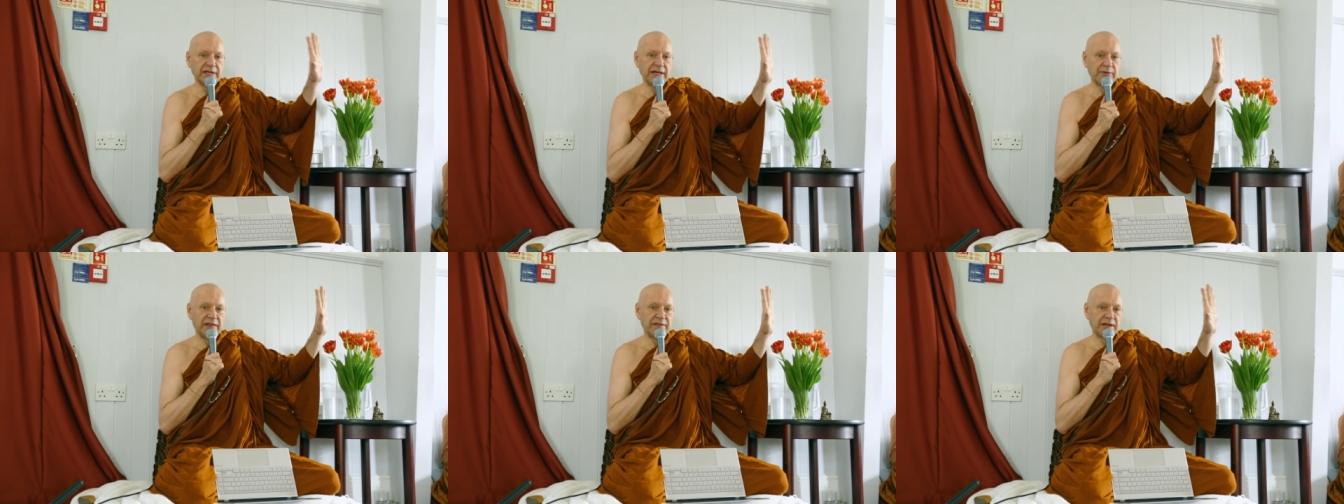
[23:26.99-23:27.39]

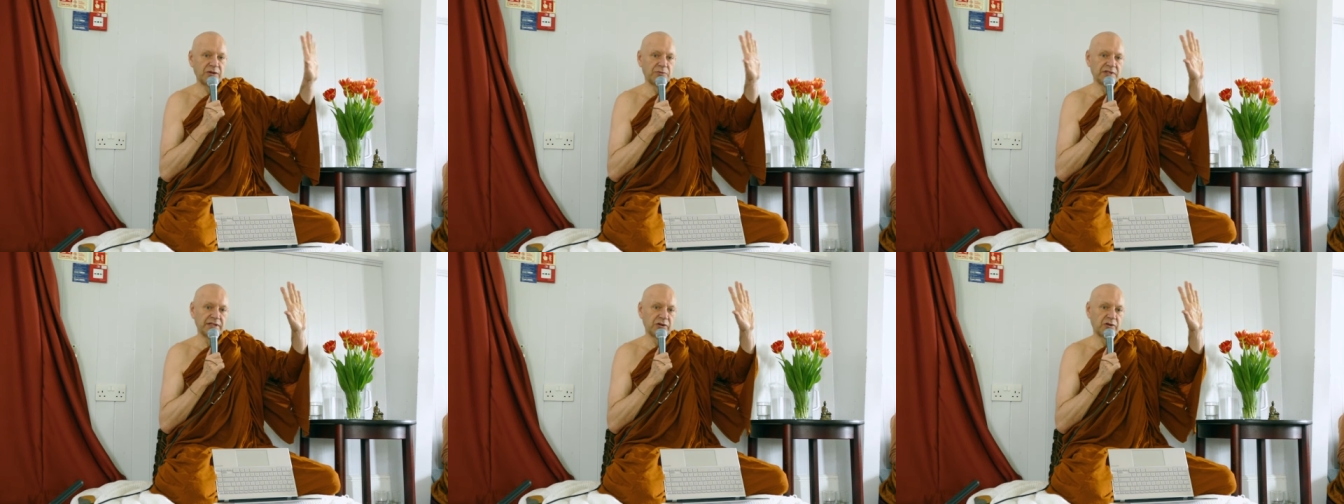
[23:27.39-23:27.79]
Yeah, I think
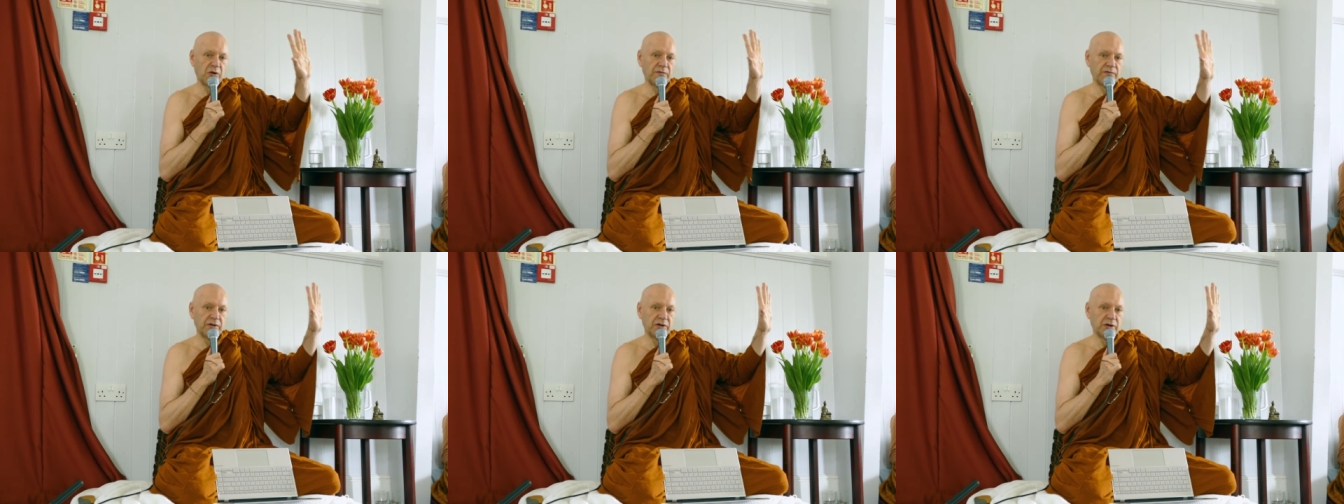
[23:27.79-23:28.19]
was the
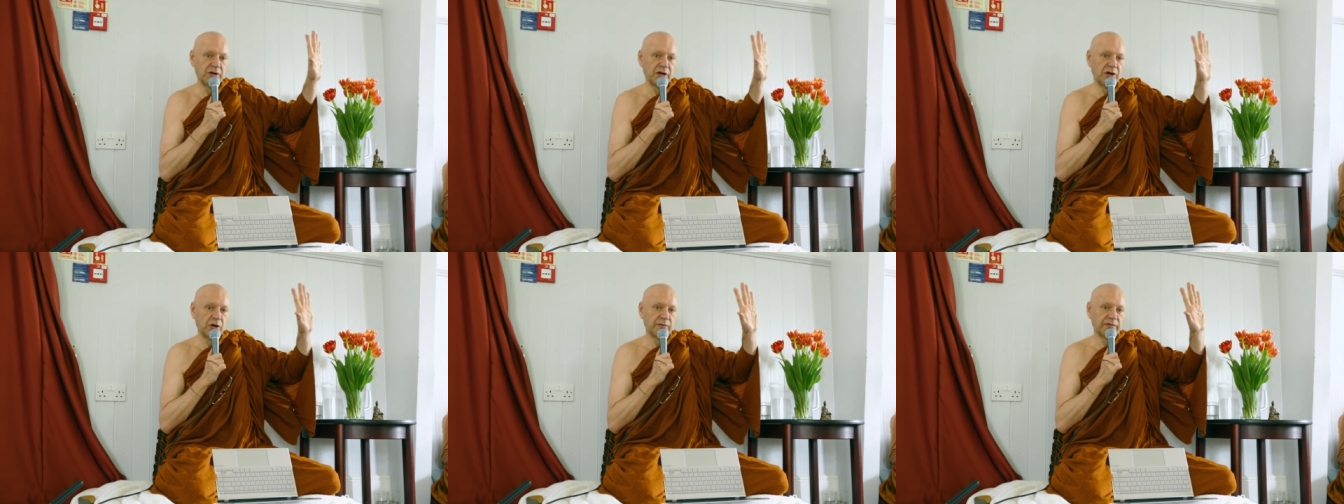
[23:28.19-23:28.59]
cover
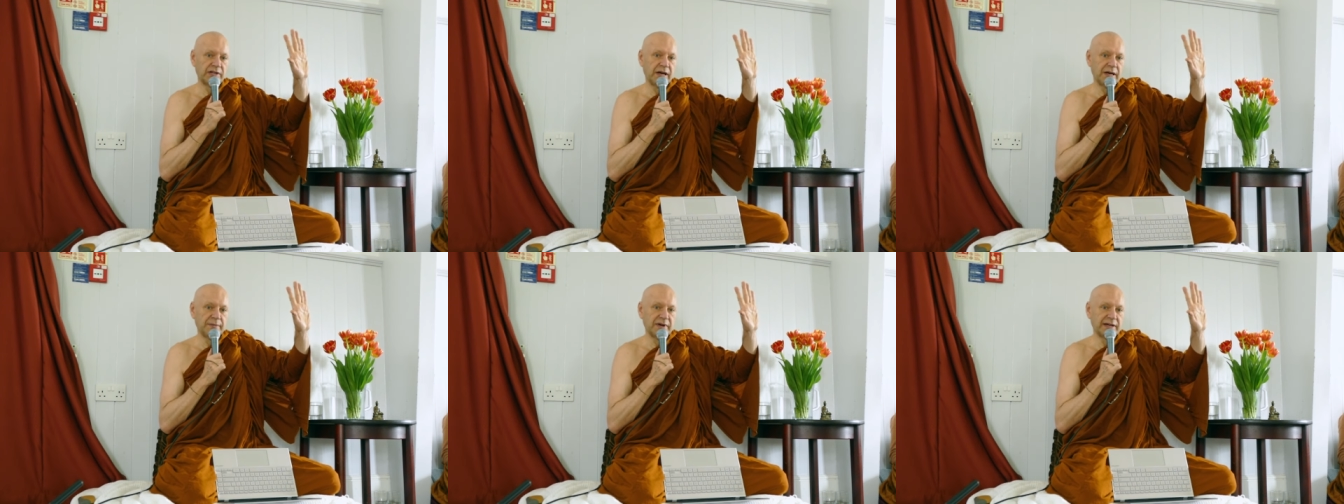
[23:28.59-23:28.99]
of
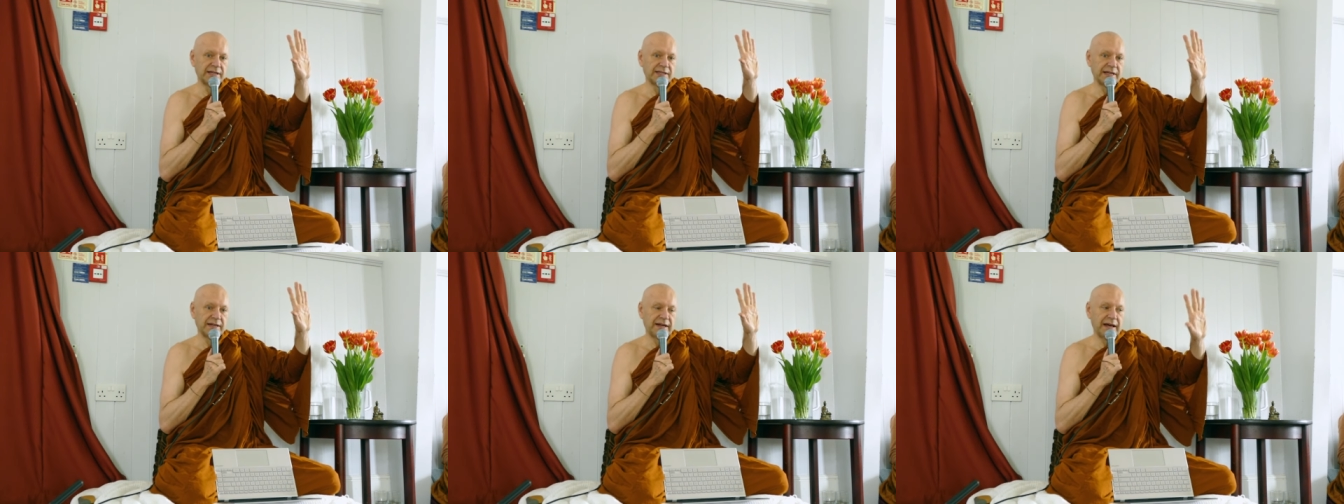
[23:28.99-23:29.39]
Time magazine.